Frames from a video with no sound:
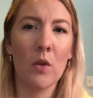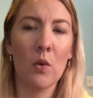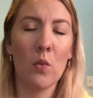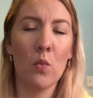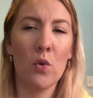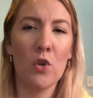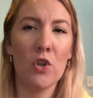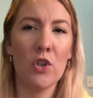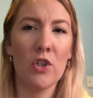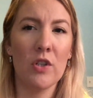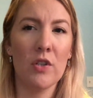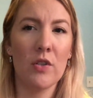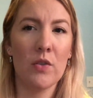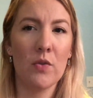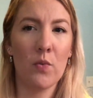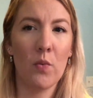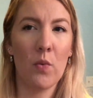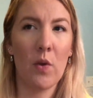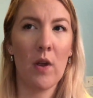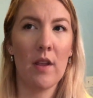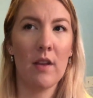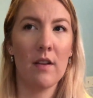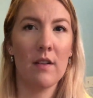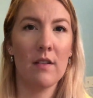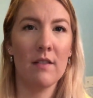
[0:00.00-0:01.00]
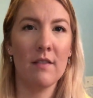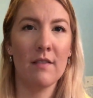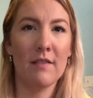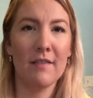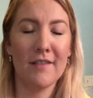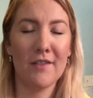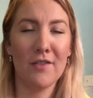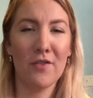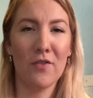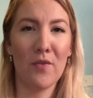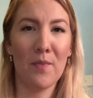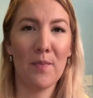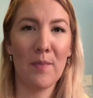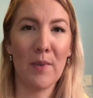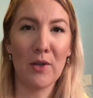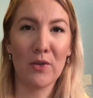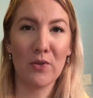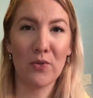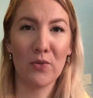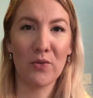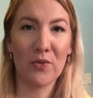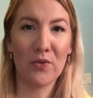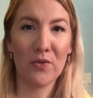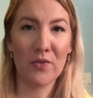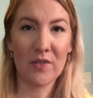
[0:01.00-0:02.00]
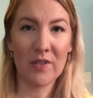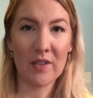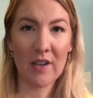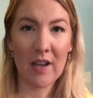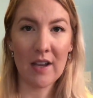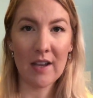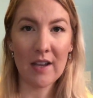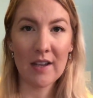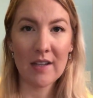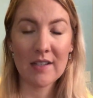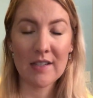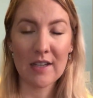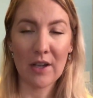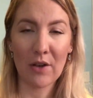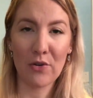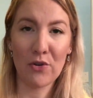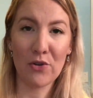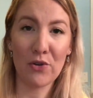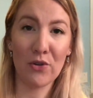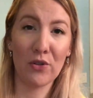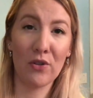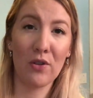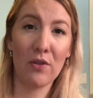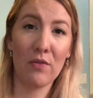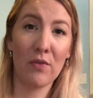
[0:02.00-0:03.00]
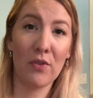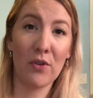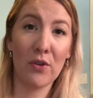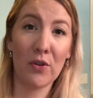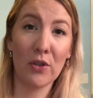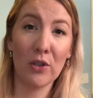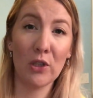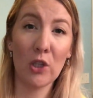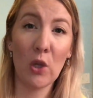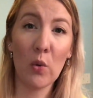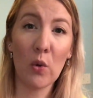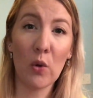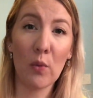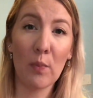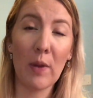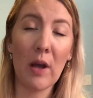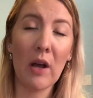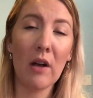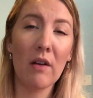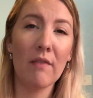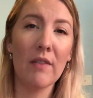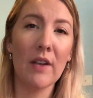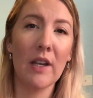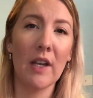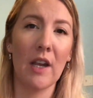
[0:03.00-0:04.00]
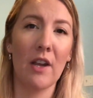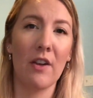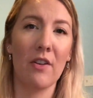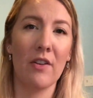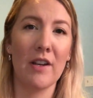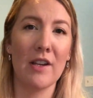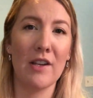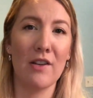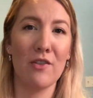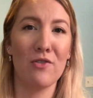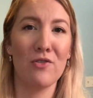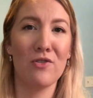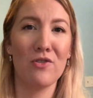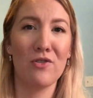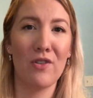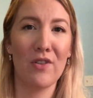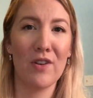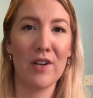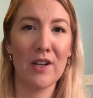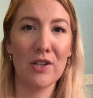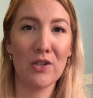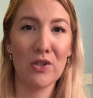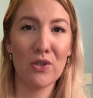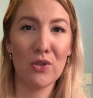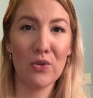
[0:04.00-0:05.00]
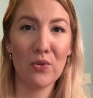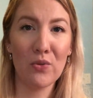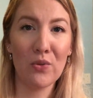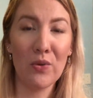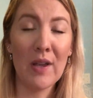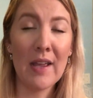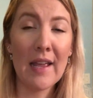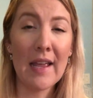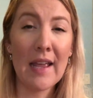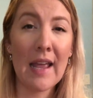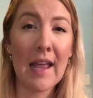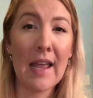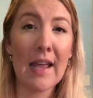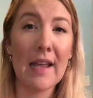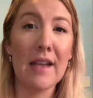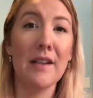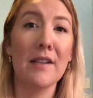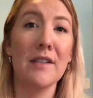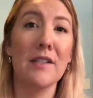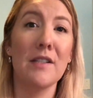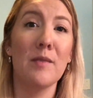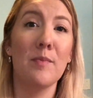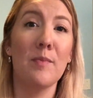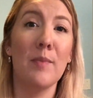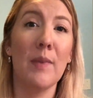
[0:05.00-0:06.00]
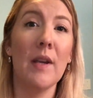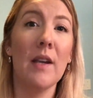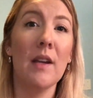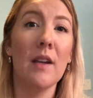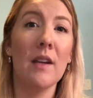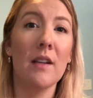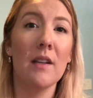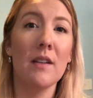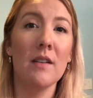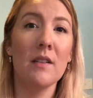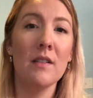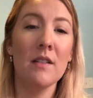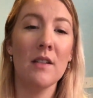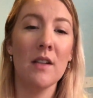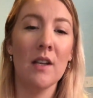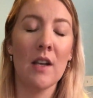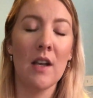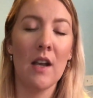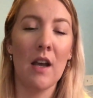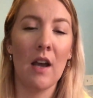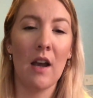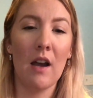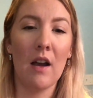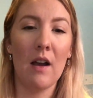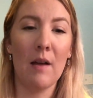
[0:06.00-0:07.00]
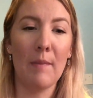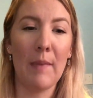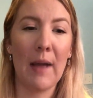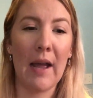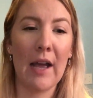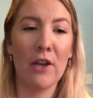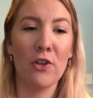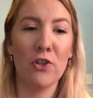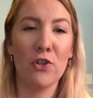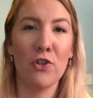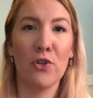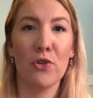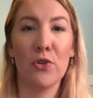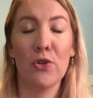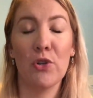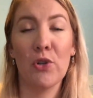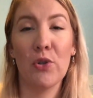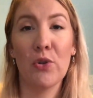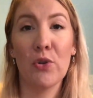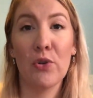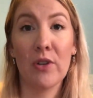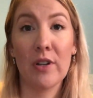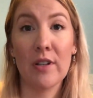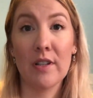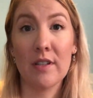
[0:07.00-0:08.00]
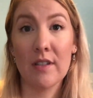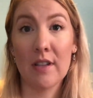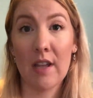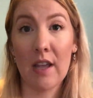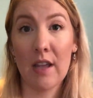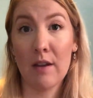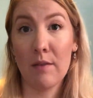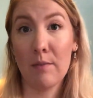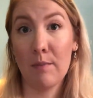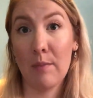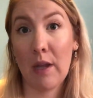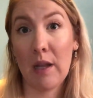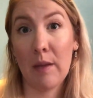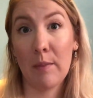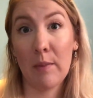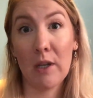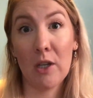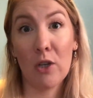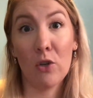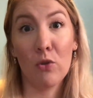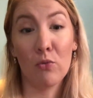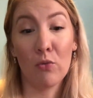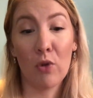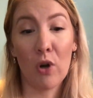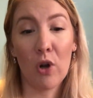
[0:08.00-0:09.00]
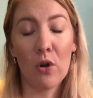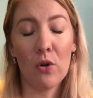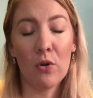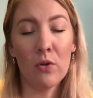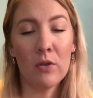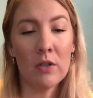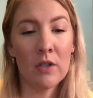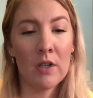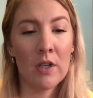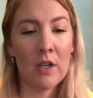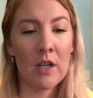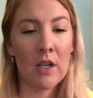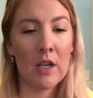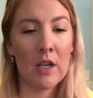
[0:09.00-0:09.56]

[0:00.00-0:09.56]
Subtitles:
which is when the muscles down in your lower pelvic area are starting to expand as your uterus and baby grow.